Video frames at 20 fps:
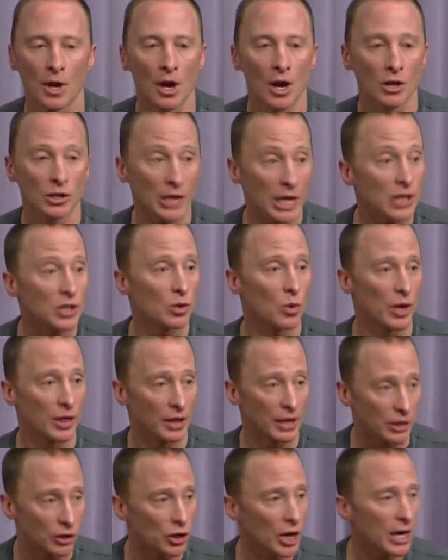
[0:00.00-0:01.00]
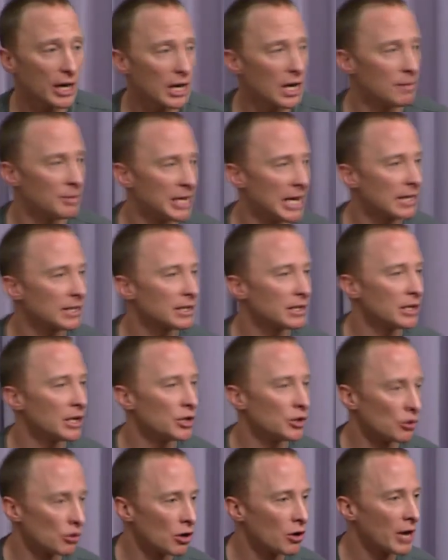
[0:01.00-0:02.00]
So that's the one thing. Try to keep destiny
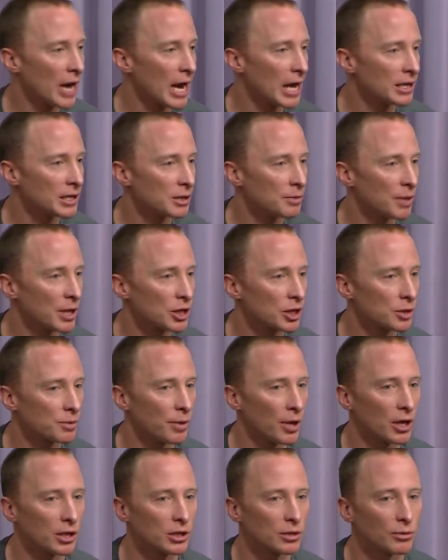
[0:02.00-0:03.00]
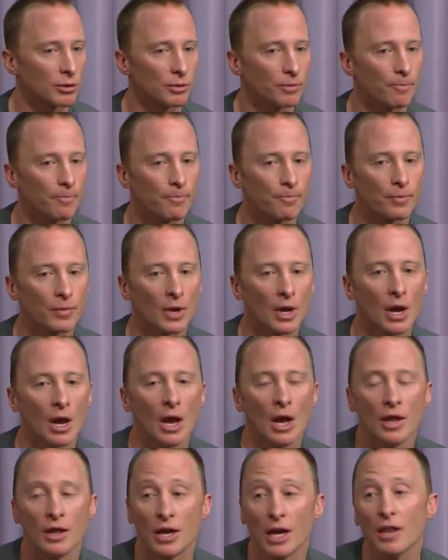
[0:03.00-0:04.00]
in your own hands as much as possible.
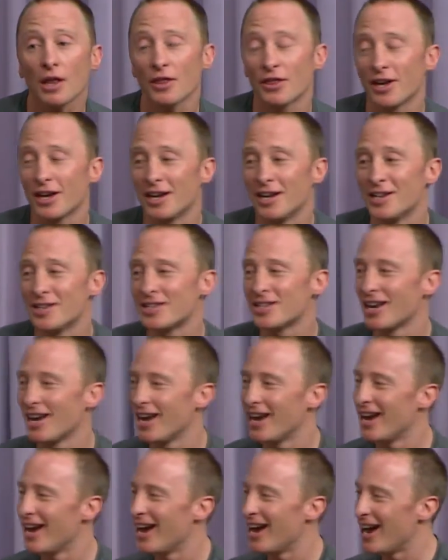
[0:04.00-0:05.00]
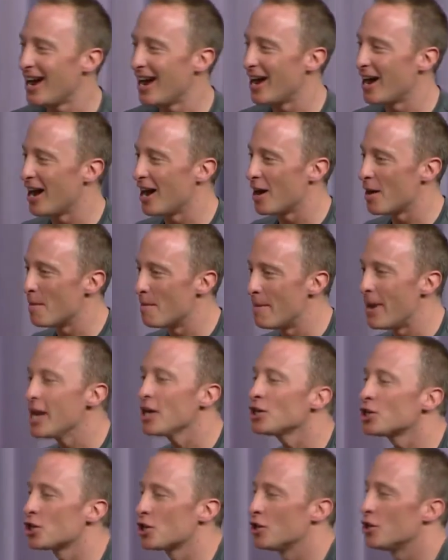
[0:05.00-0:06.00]
The other thing is
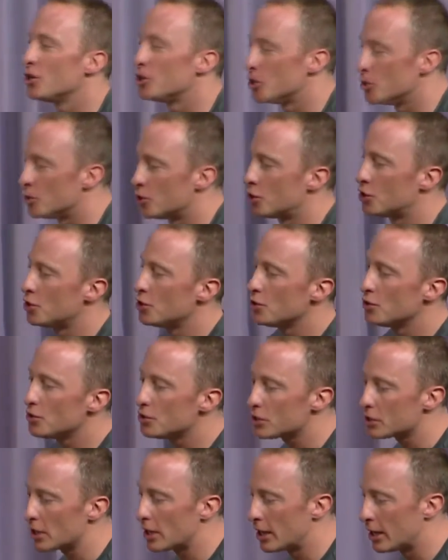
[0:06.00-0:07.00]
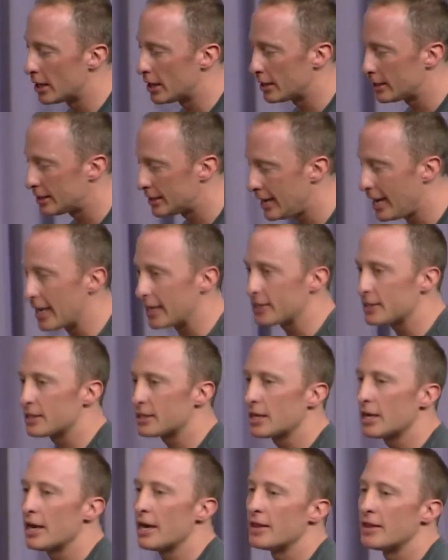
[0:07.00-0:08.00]
make sure that you choose a
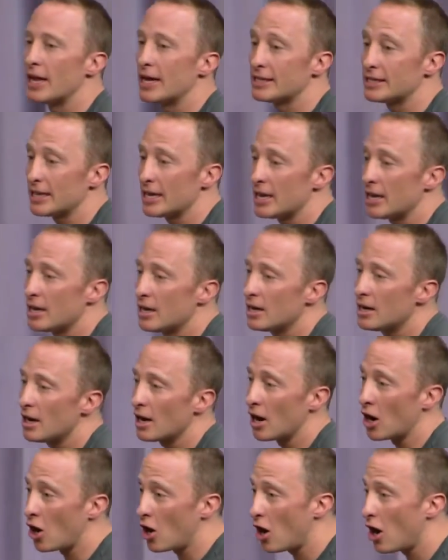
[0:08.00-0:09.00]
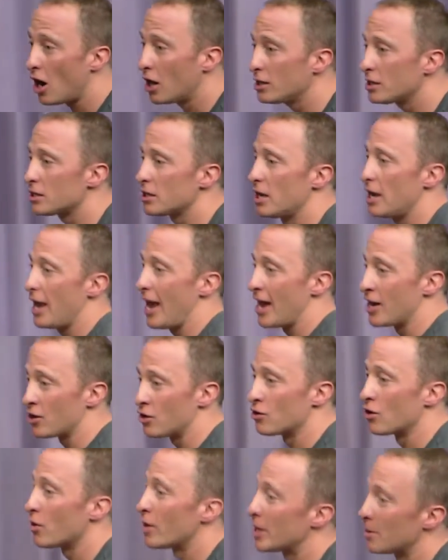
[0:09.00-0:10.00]
test that's in a hot and
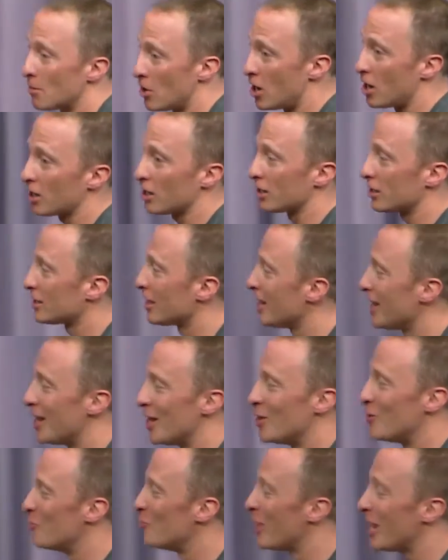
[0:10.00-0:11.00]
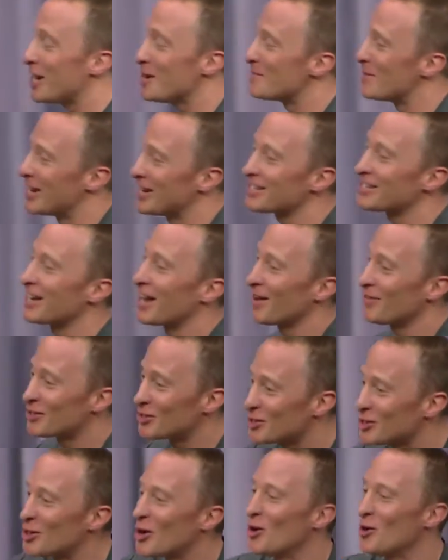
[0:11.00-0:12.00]
growing market. It really makes life
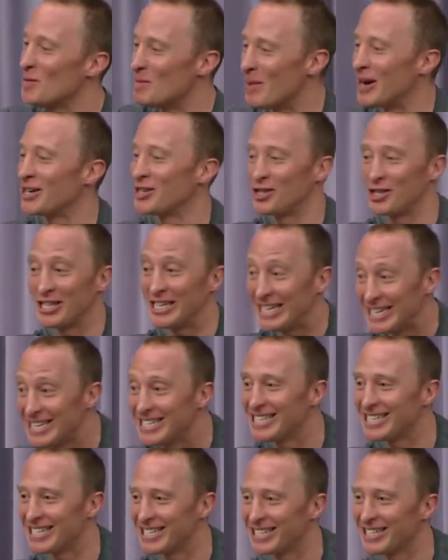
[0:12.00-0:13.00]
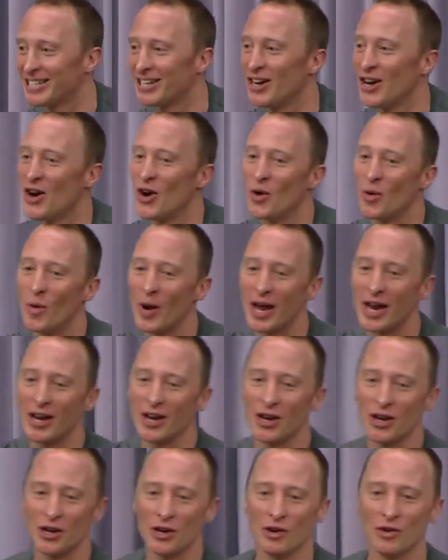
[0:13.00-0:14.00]
so much easier
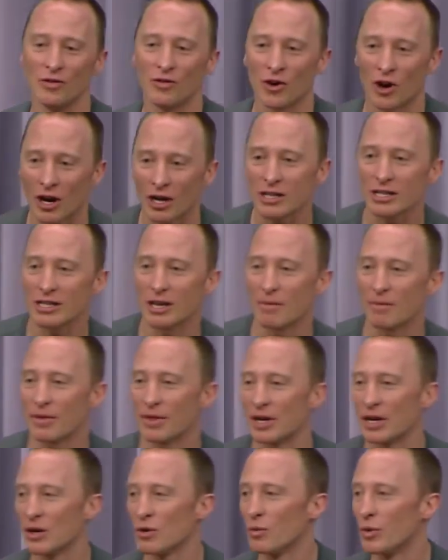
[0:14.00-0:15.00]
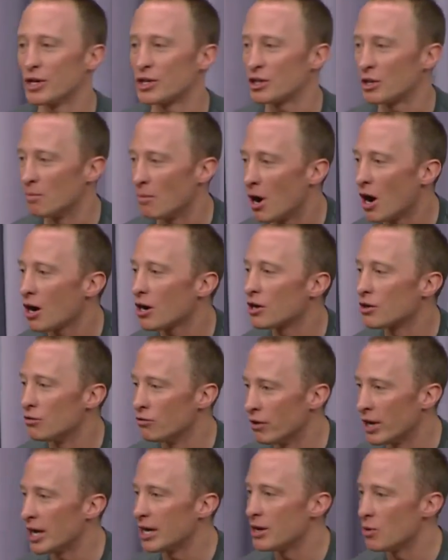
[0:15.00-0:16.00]
when you've got something which the market
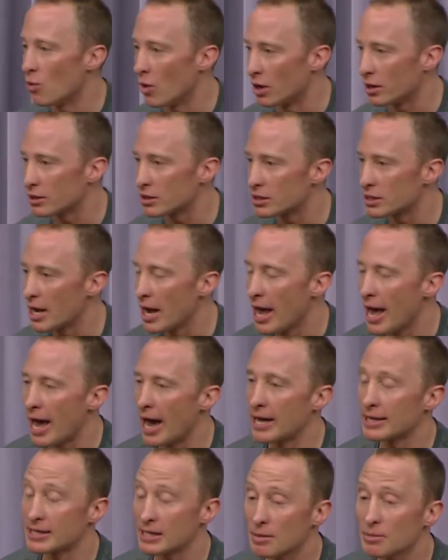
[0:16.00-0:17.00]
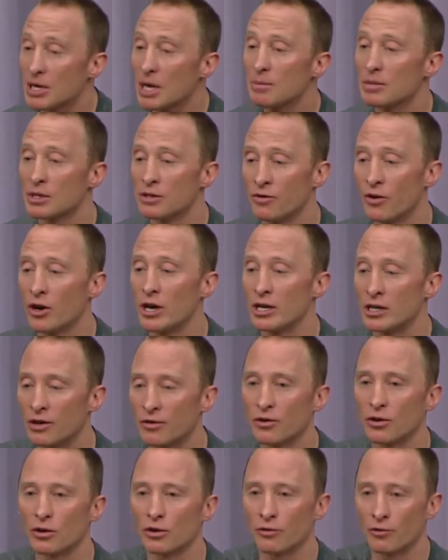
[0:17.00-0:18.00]
really wants. And sometimes it's very
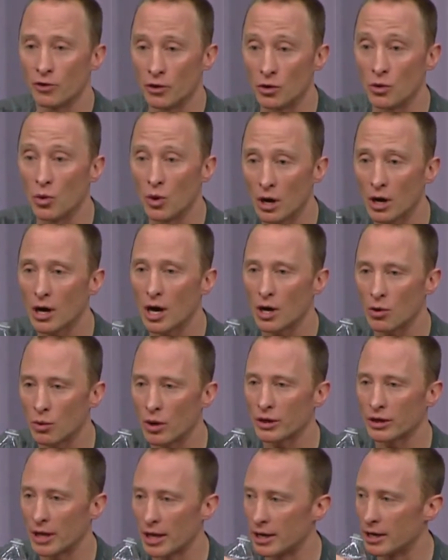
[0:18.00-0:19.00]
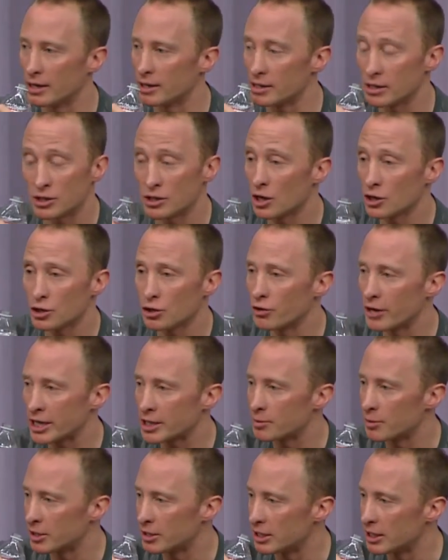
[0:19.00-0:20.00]
difficult for you to work out what that is. It's not your
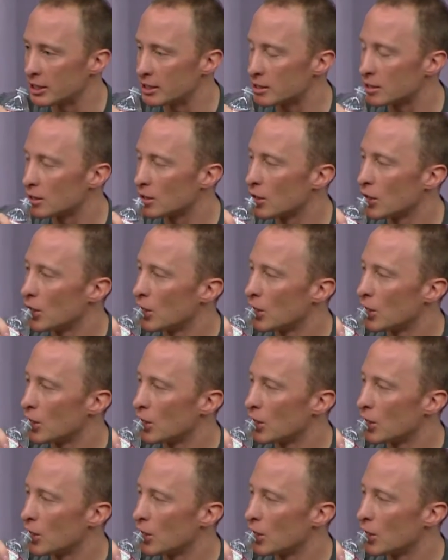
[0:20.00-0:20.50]
expertise.